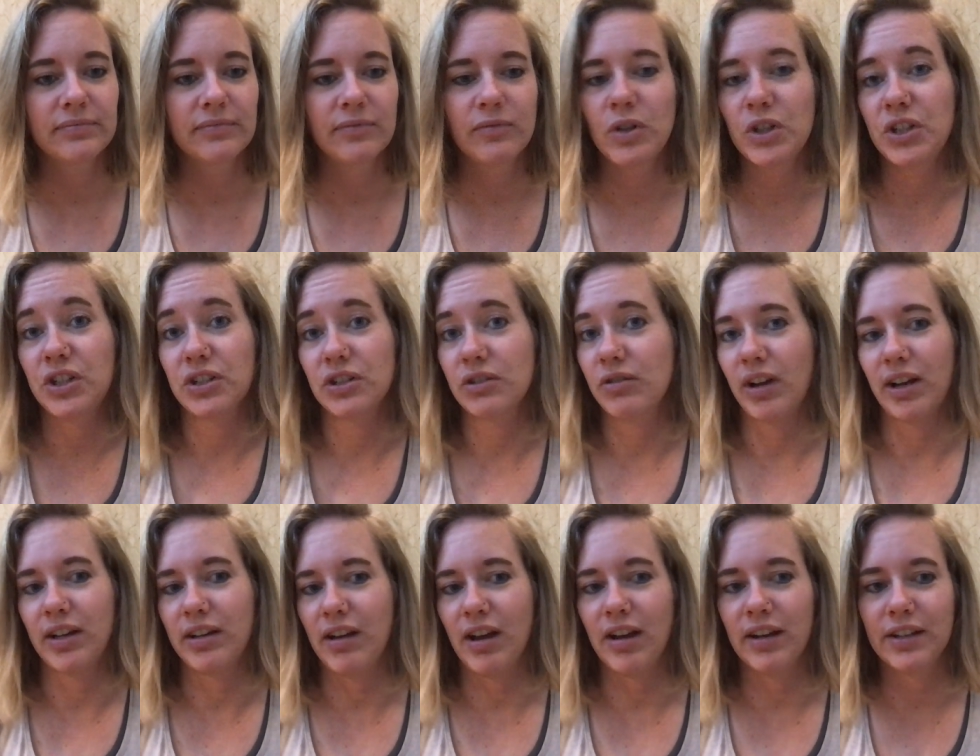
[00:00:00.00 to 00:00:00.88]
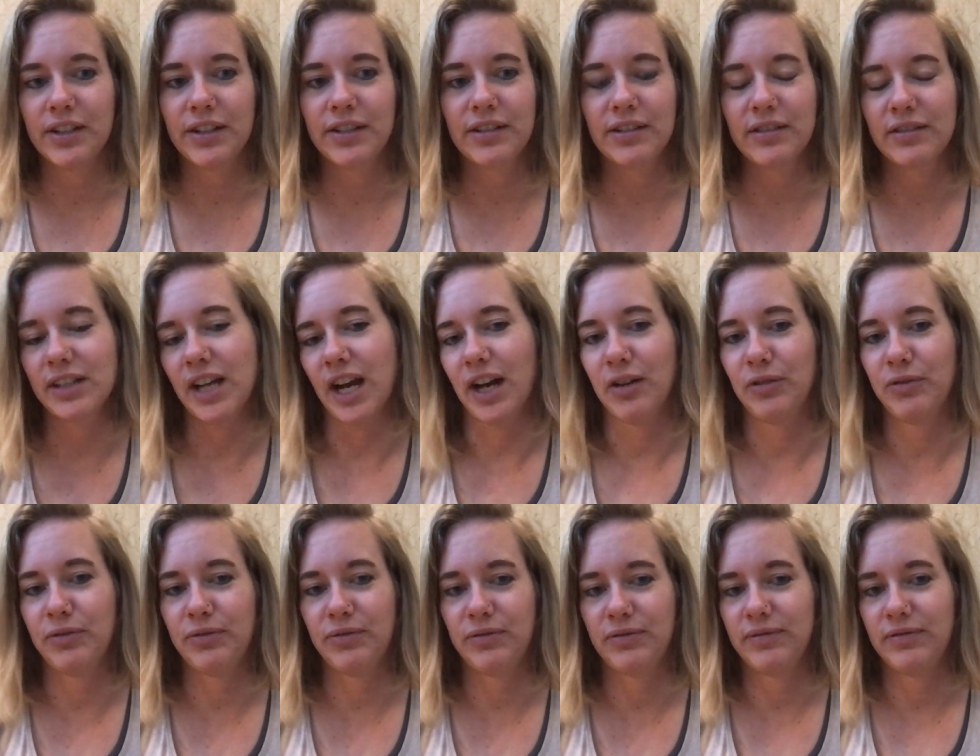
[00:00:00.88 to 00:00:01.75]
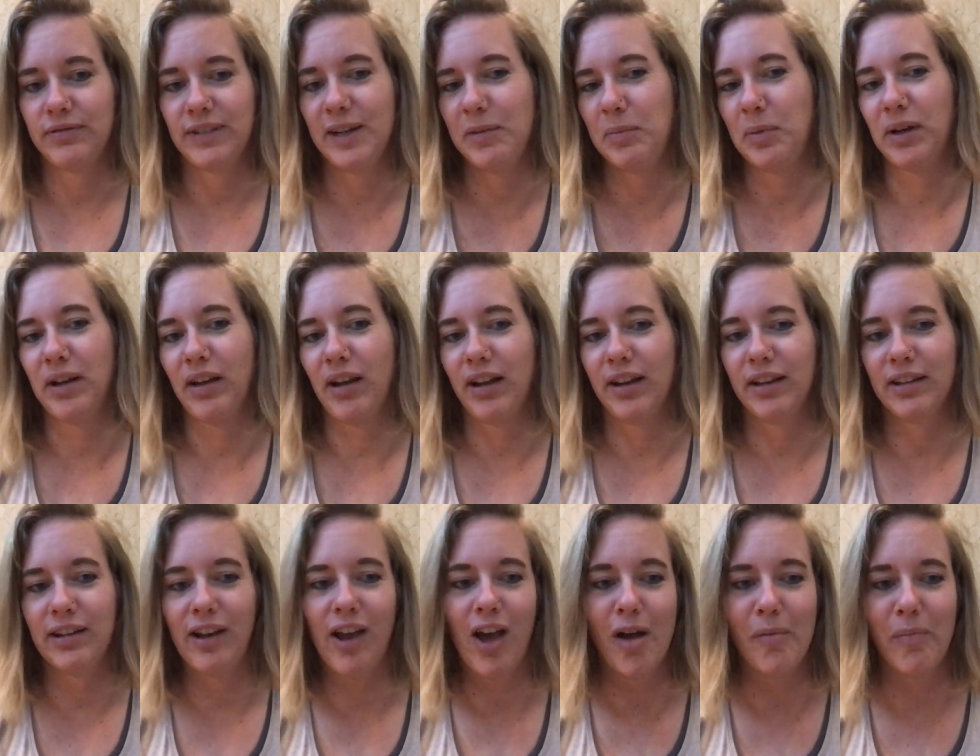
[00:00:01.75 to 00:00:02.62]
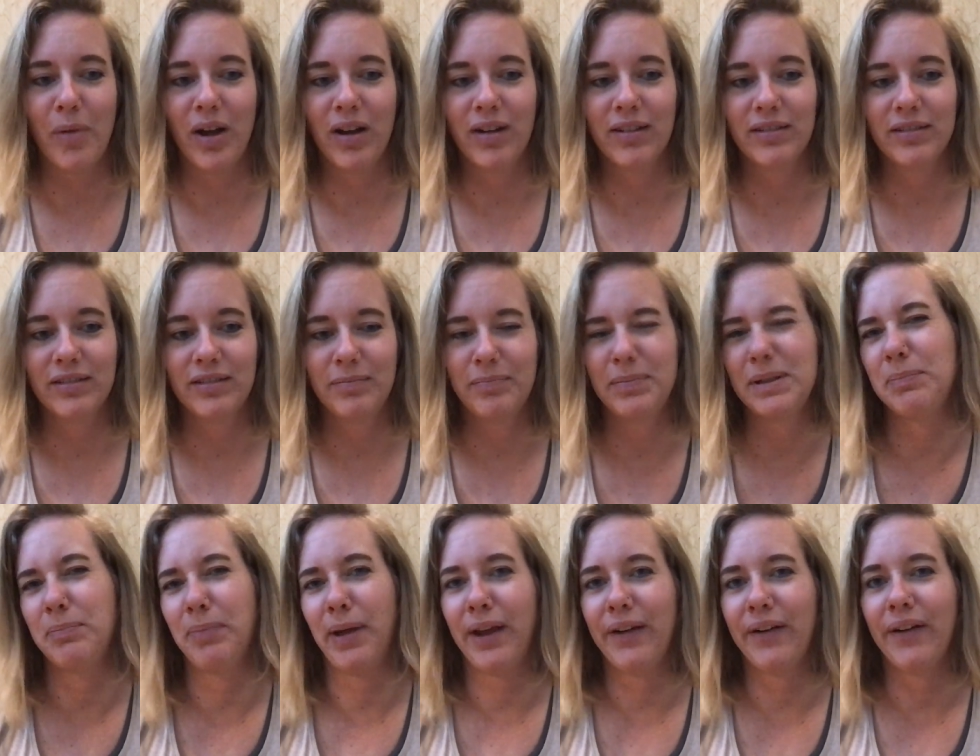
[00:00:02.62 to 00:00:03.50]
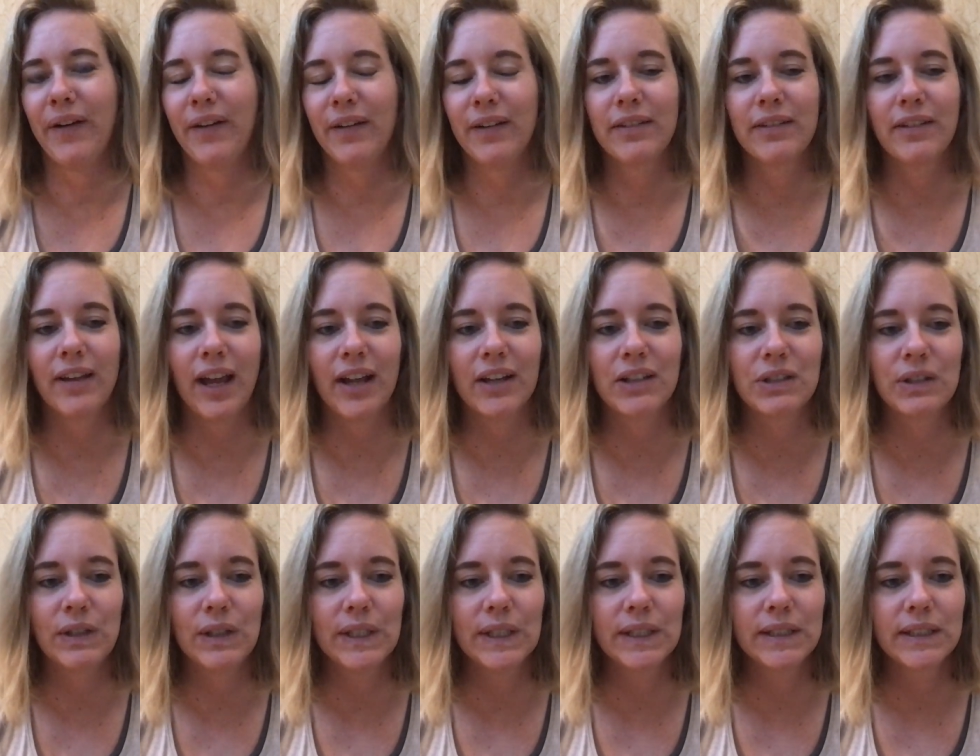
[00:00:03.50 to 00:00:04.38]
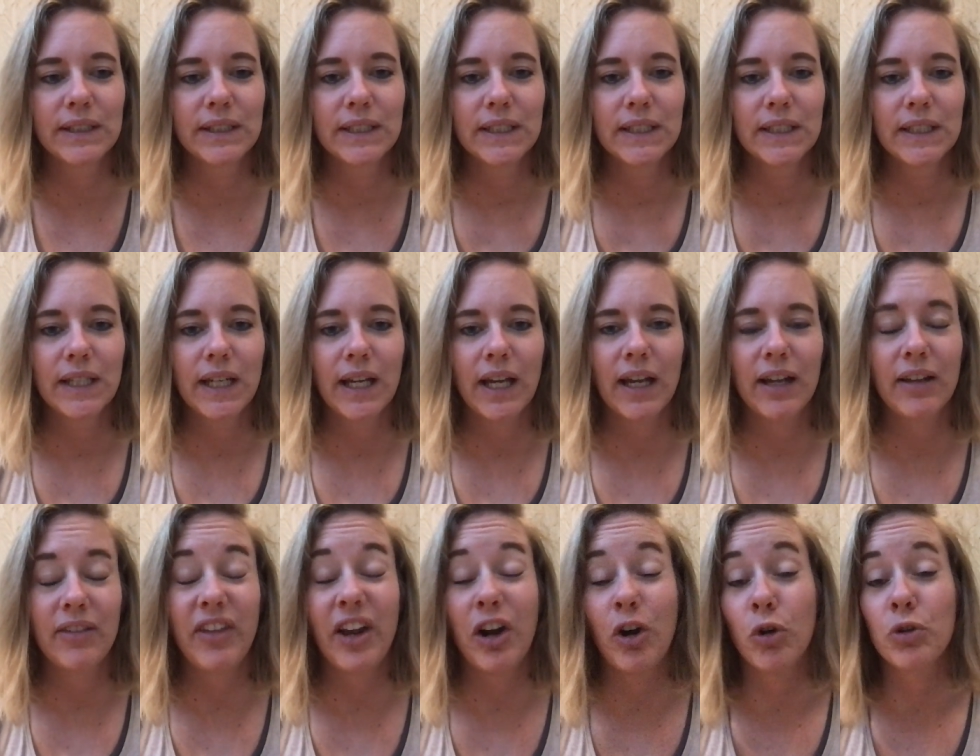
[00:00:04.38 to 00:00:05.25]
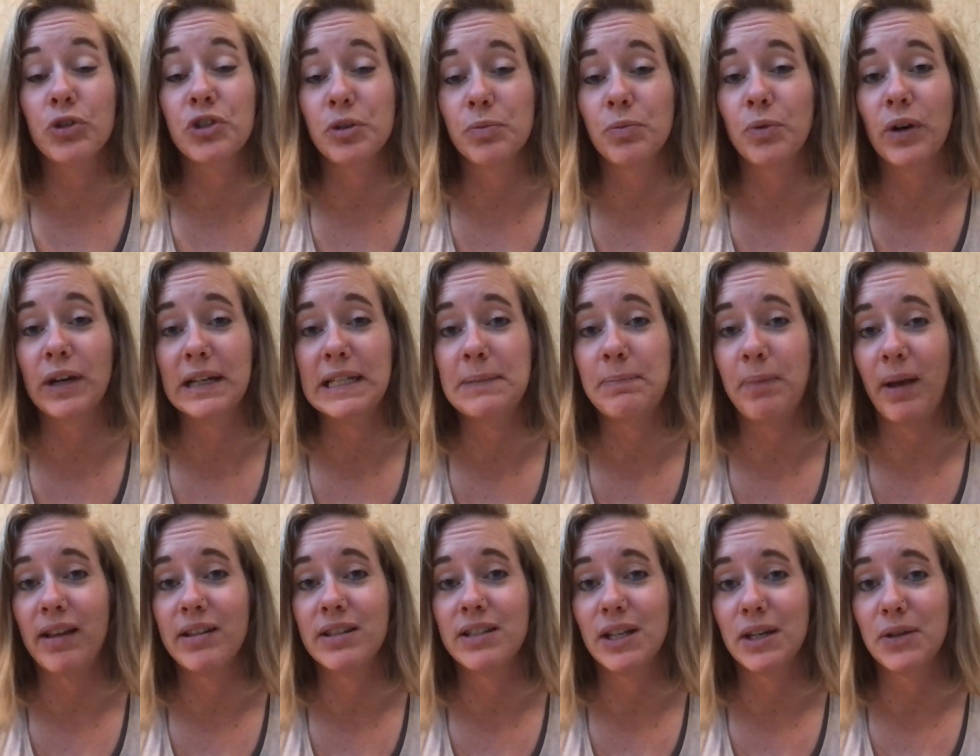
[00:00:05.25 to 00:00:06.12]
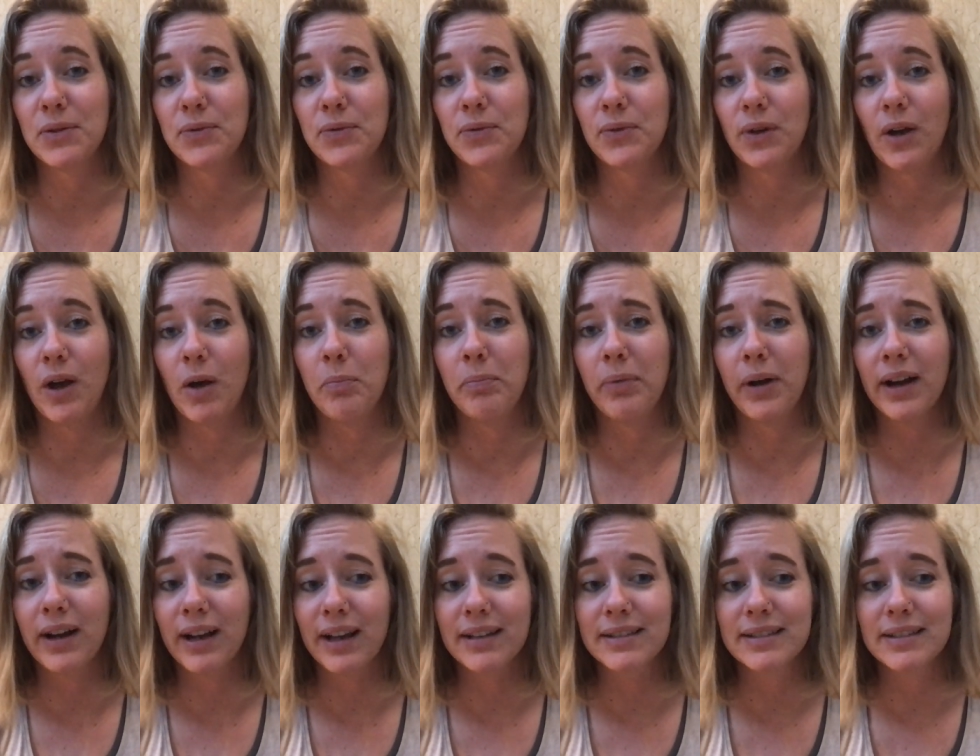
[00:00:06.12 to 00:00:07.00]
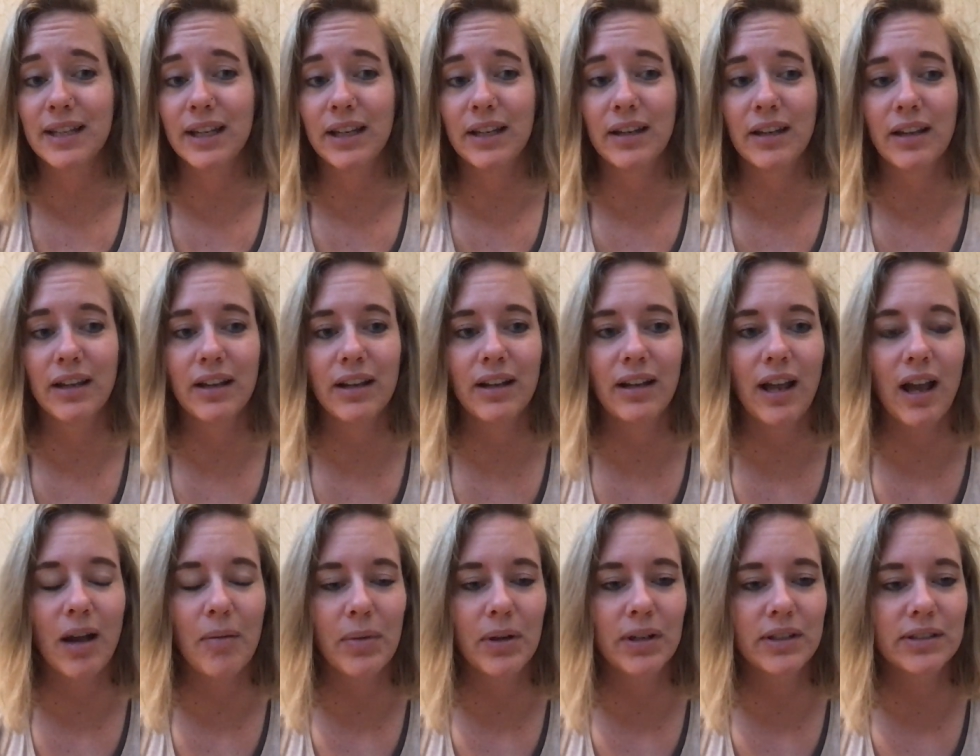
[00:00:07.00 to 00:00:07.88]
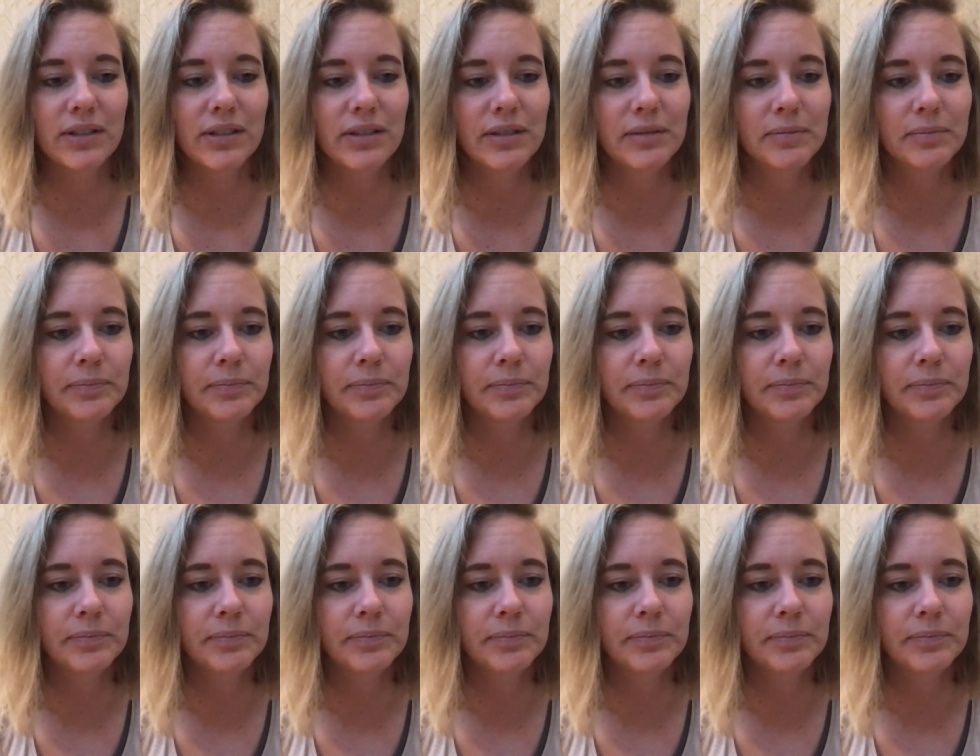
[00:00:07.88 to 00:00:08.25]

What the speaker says: Which is quite nice. It's kind of a little bit like llama. A bit better, actually. They're also more expensive, alpacas, than llamas.